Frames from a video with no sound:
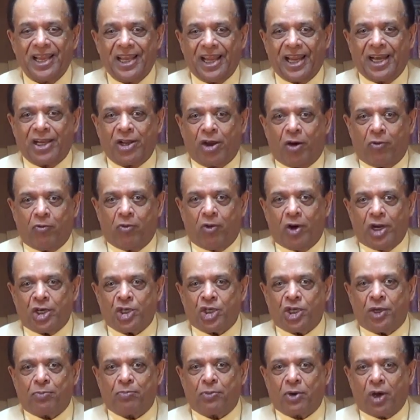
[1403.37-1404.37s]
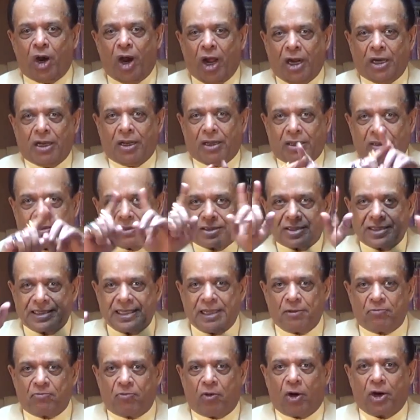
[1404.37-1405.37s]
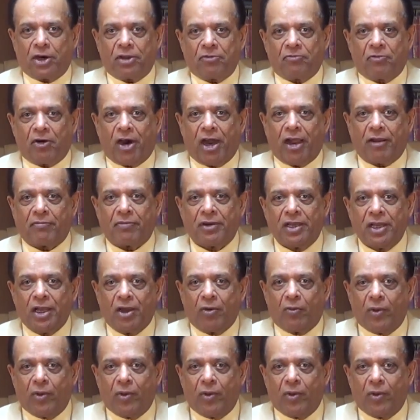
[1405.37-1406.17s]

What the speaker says: In your worship corner, see 45.